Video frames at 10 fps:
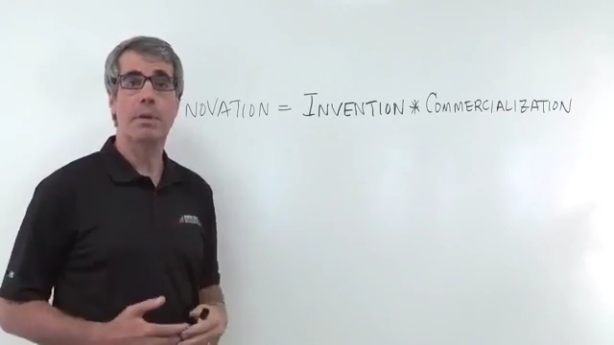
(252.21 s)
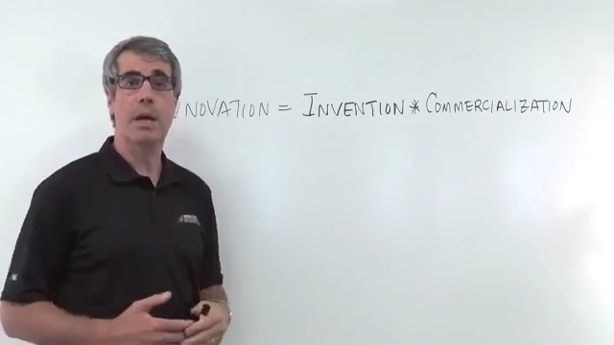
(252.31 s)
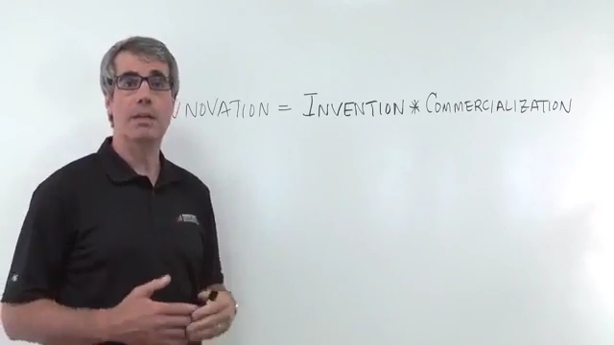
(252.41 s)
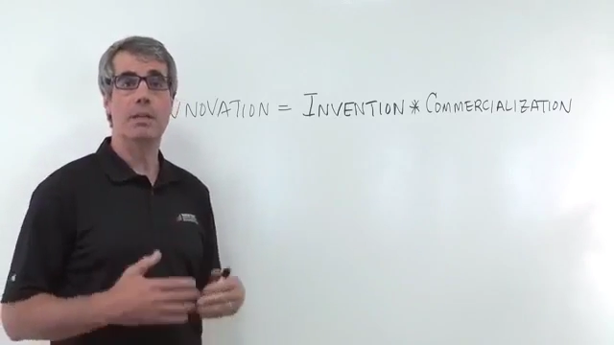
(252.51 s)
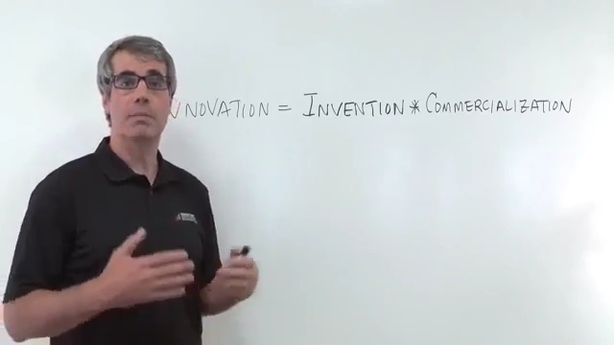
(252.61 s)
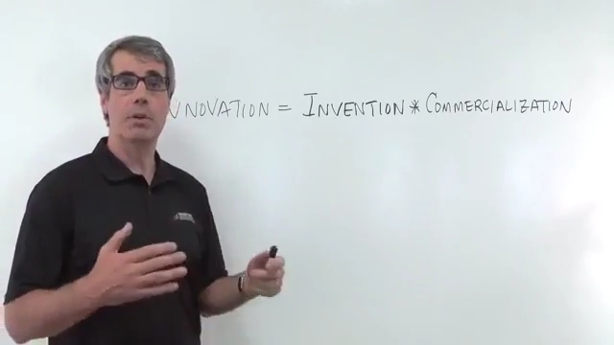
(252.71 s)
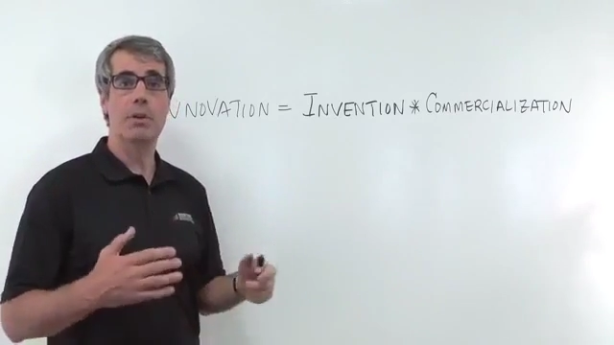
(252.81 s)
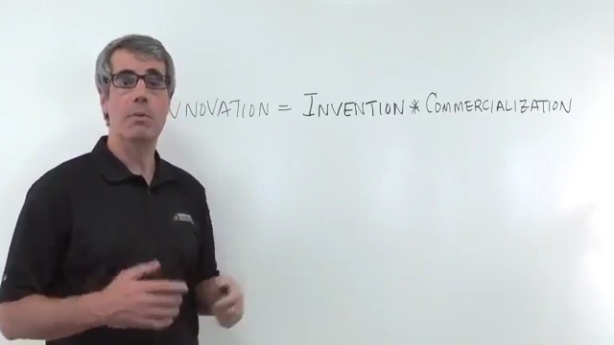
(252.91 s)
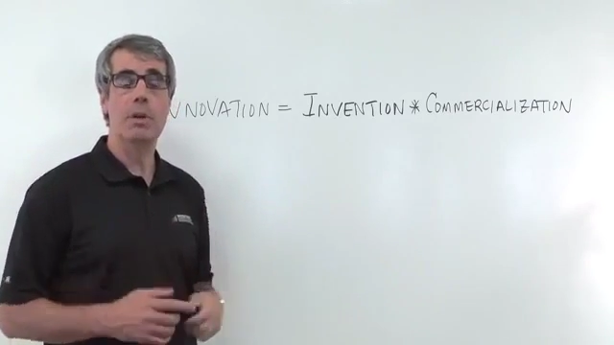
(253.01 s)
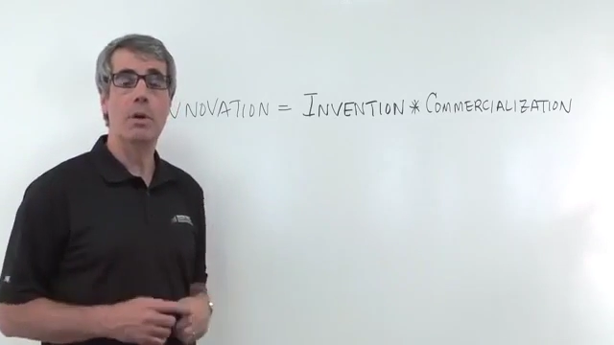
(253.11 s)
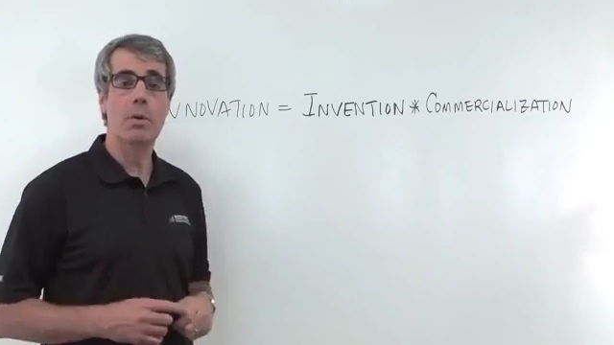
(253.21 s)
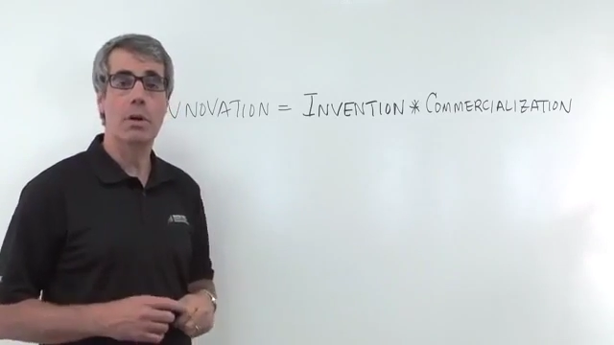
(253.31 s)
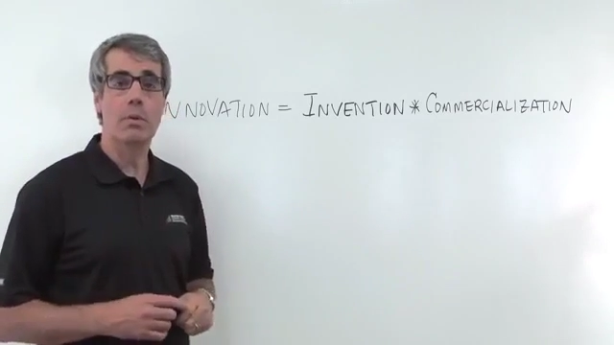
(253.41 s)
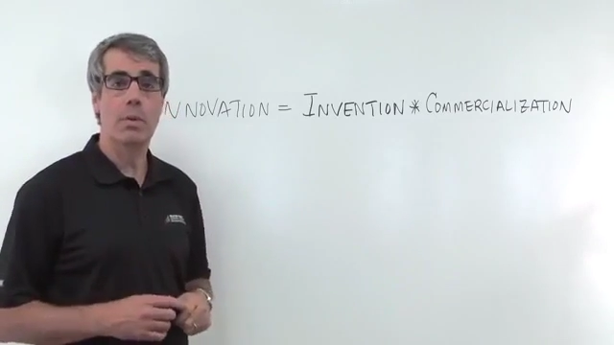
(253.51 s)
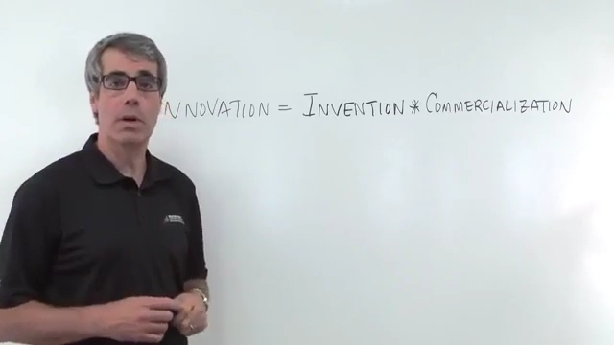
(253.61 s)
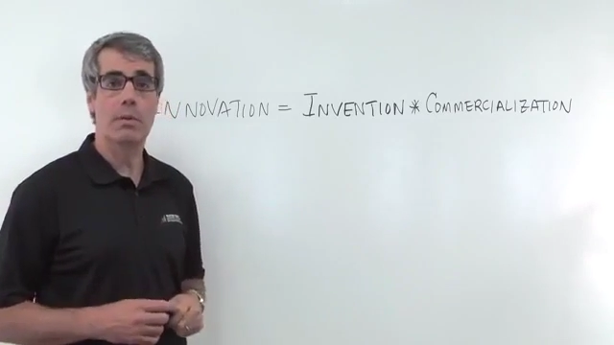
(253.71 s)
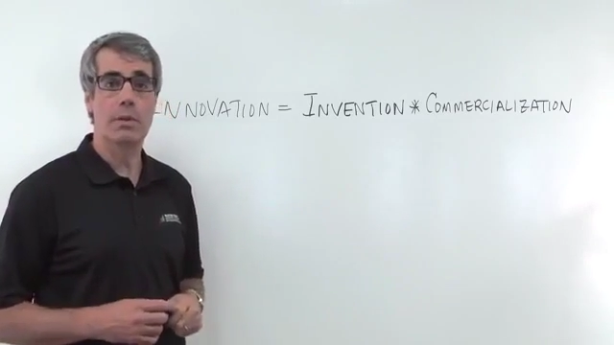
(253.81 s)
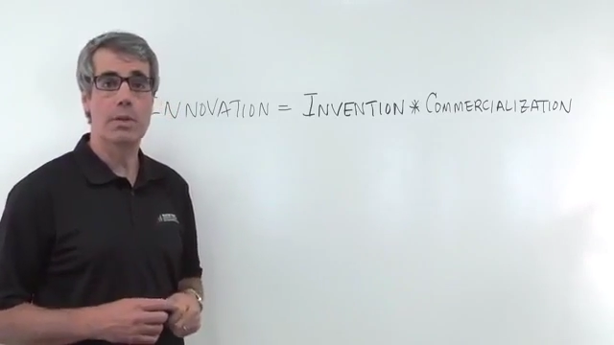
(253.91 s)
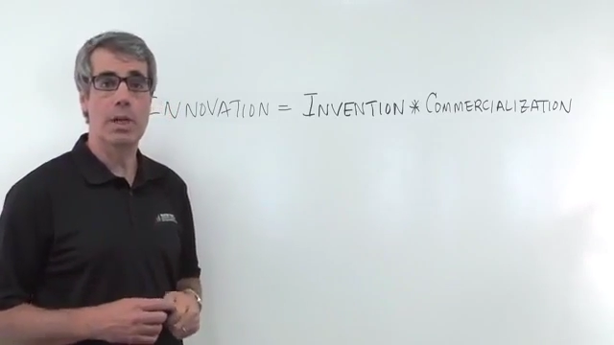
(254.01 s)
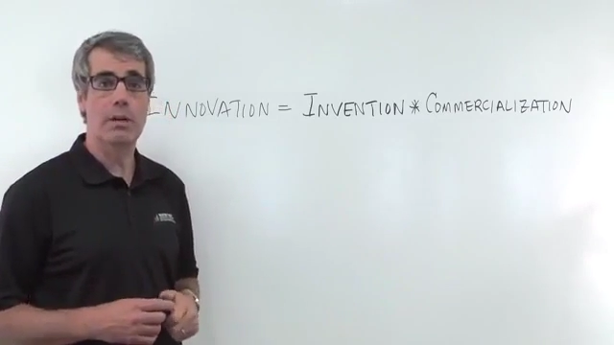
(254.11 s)
customer in the real world where it
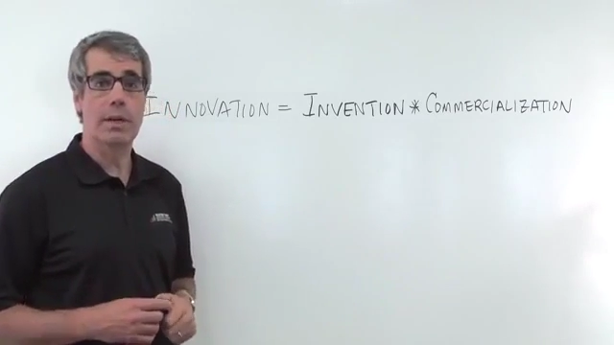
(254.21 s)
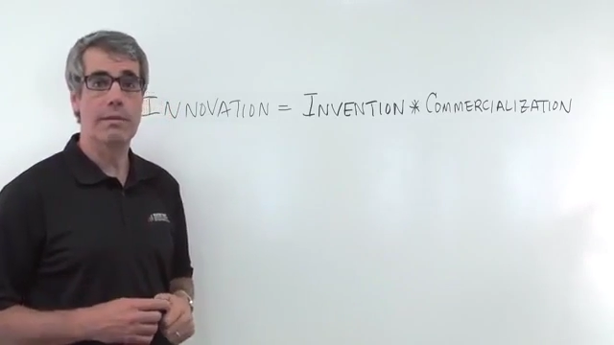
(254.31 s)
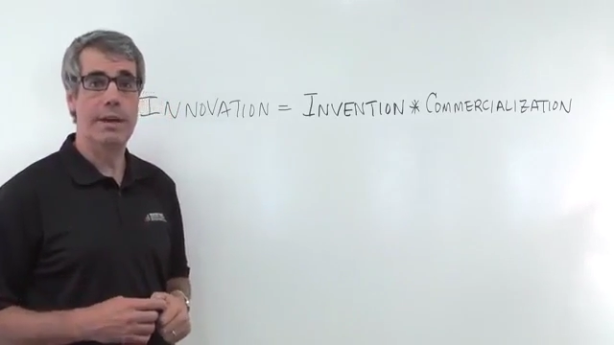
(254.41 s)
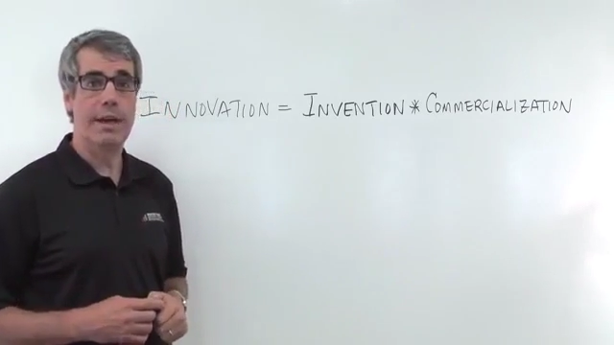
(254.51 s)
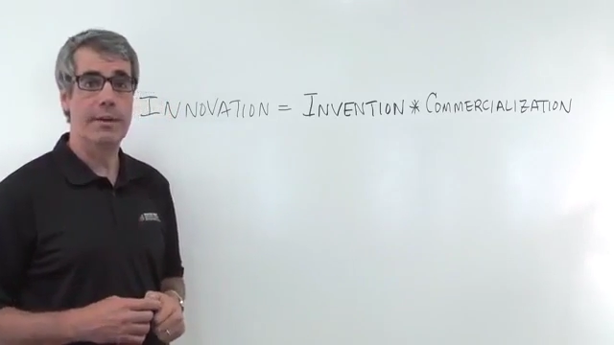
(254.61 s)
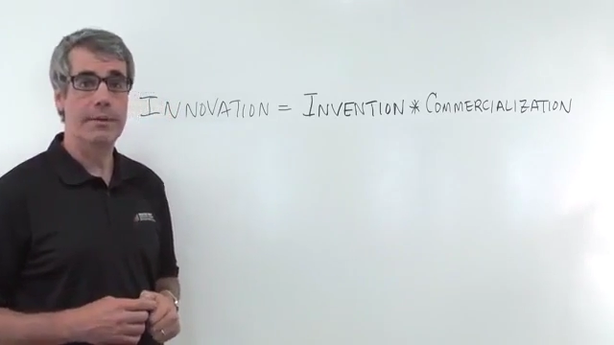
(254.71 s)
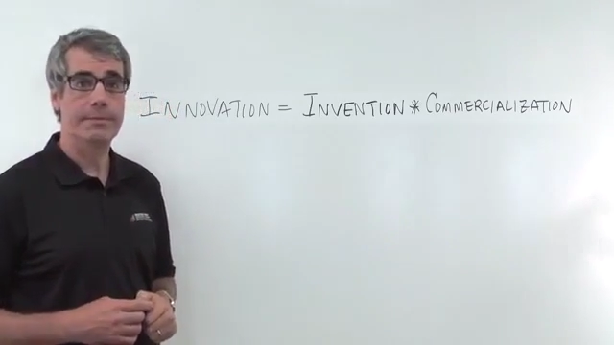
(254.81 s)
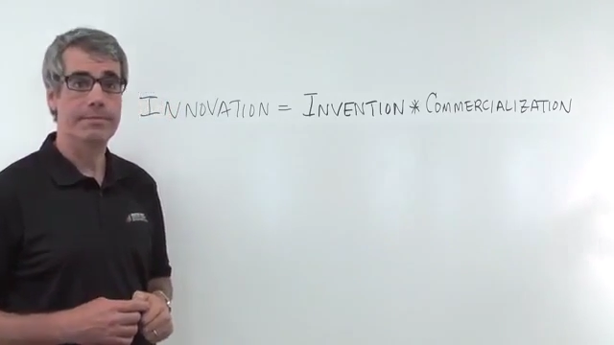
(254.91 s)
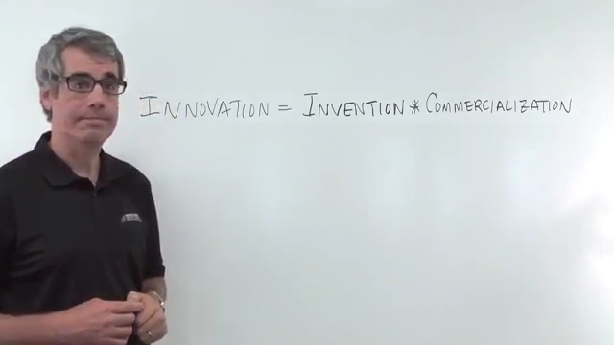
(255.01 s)
will generate value.